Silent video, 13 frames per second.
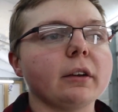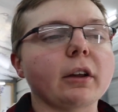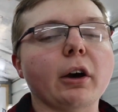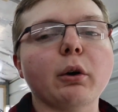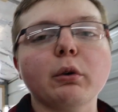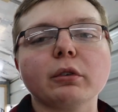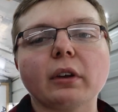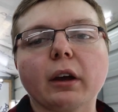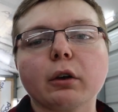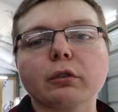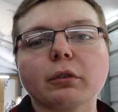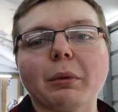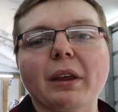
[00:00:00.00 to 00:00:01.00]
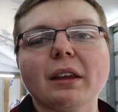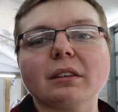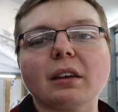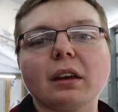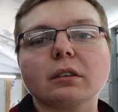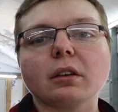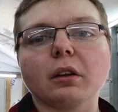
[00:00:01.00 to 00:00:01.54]
hose that goes from the
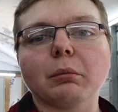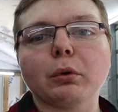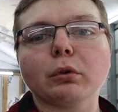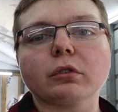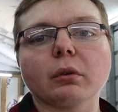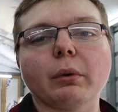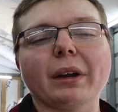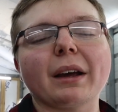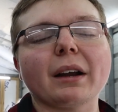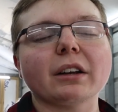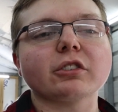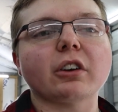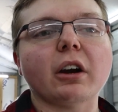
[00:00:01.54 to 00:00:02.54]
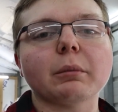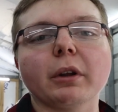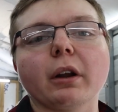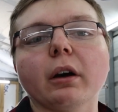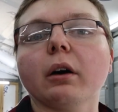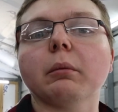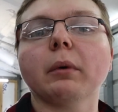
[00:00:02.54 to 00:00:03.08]
intake to the booster. We kind of chopped it
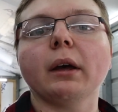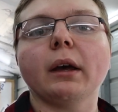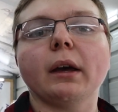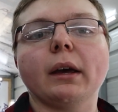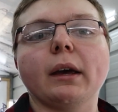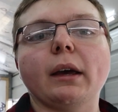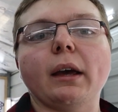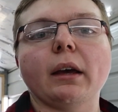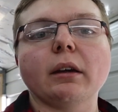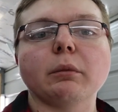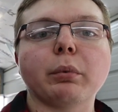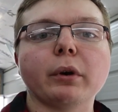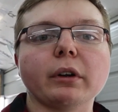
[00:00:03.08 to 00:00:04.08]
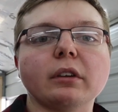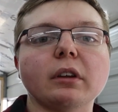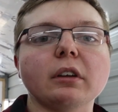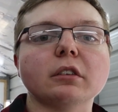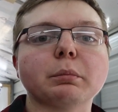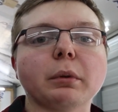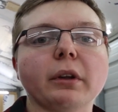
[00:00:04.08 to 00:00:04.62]
up and put a
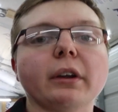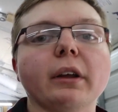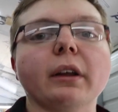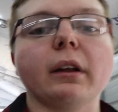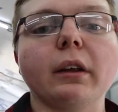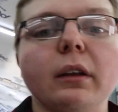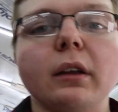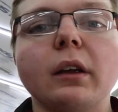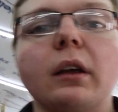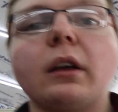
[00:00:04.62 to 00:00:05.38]
T-split in it,